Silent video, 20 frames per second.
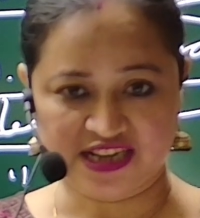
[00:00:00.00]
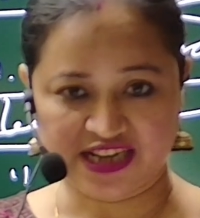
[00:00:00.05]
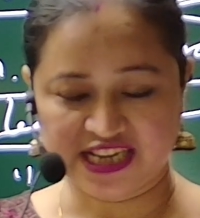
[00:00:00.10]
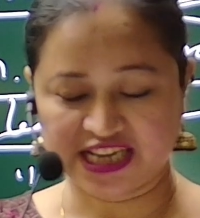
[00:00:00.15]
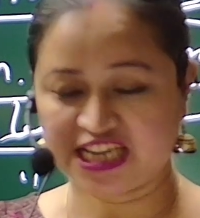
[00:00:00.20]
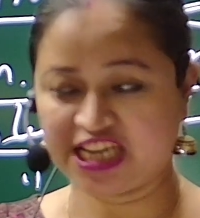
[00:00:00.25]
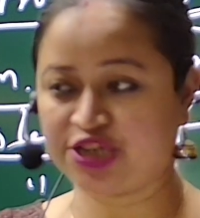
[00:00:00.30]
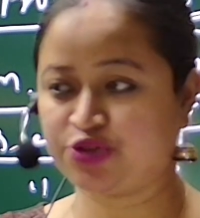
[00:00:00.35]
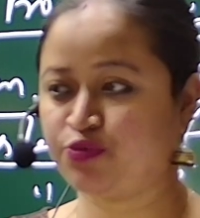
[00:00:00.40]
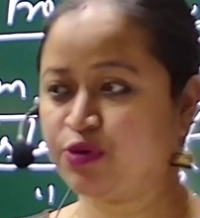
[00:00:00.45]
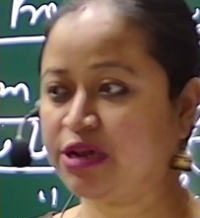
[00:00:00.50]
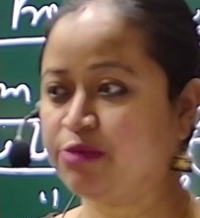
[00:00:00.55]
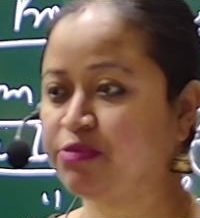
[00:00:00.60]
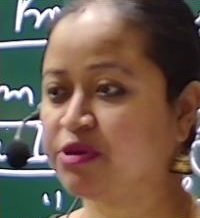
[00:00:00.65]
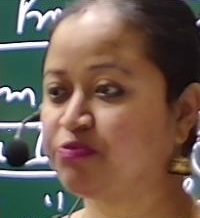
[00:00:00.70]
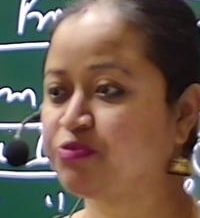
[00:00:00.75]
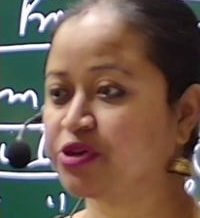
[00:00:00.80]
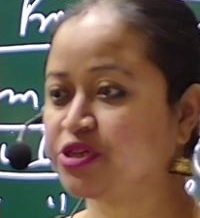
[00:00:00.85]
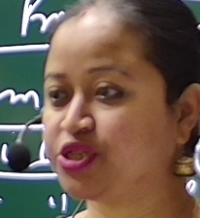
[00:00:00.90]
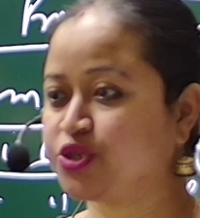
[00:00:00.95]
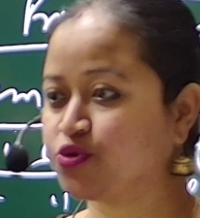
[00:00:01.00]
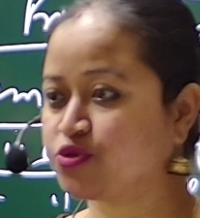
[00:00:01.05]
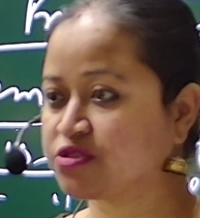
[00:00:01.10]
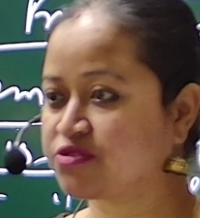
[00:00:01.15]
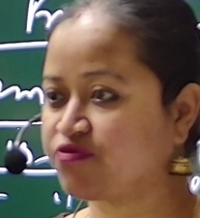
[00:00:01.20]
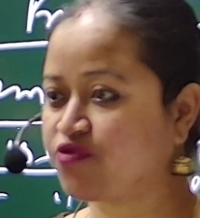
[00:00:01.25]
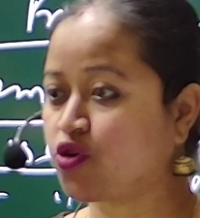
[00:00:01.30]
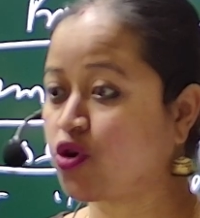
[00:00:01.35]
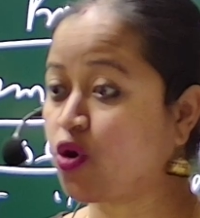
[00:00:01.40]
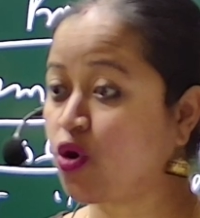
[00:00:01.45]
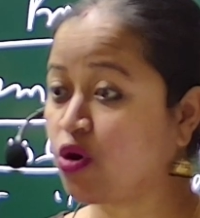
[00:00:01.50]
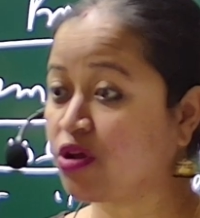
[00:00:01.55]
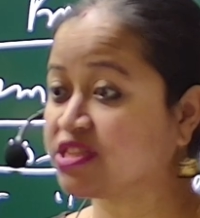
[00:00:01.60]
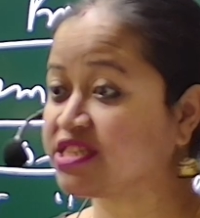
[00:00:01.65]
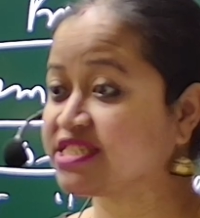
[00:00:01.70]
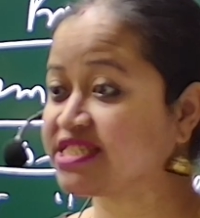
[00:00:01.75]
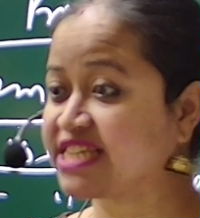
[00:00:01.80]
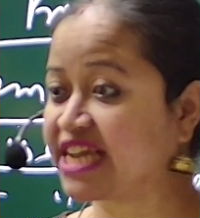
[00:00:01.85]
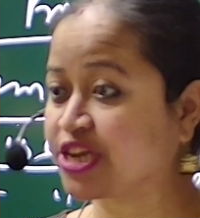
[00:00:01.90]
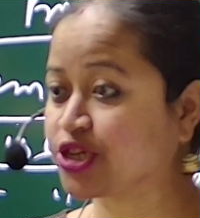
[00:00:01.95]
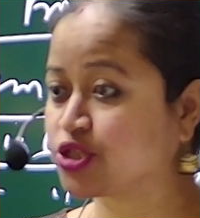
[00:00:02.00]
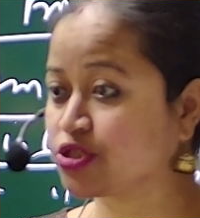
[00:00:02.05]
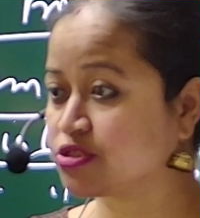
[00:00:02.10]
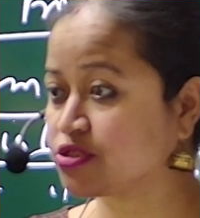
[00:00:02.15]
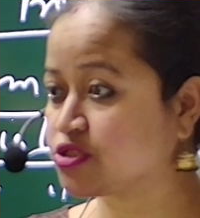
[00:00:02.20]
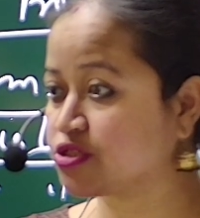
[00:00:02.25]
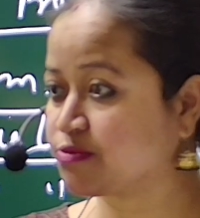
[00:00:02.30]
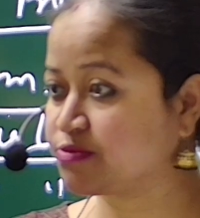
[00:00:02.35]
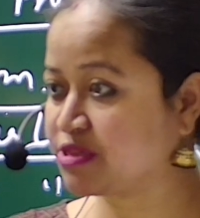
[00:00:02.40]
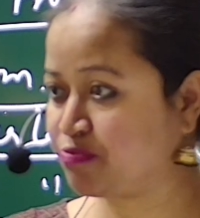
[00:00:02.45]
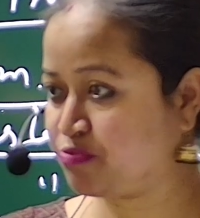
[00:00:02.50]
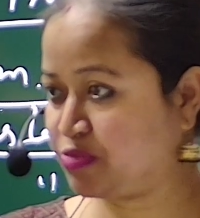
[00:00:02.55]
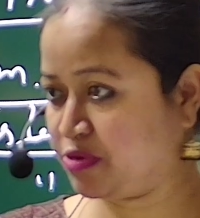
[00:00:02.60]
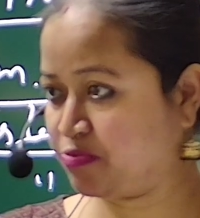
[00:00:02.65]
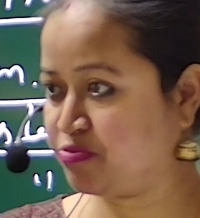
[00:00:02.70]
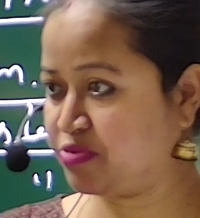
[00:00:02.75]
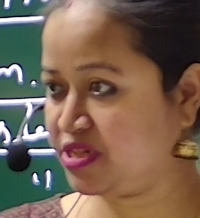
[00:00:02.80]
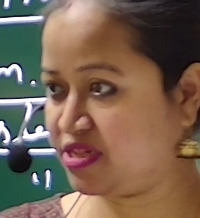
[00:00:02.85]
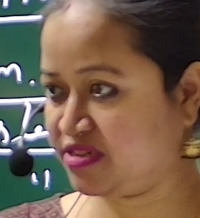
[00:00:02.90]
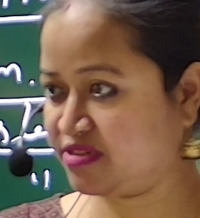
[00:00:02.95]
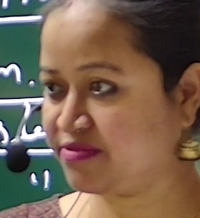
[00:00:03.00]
it will be produced for all the sections of the people,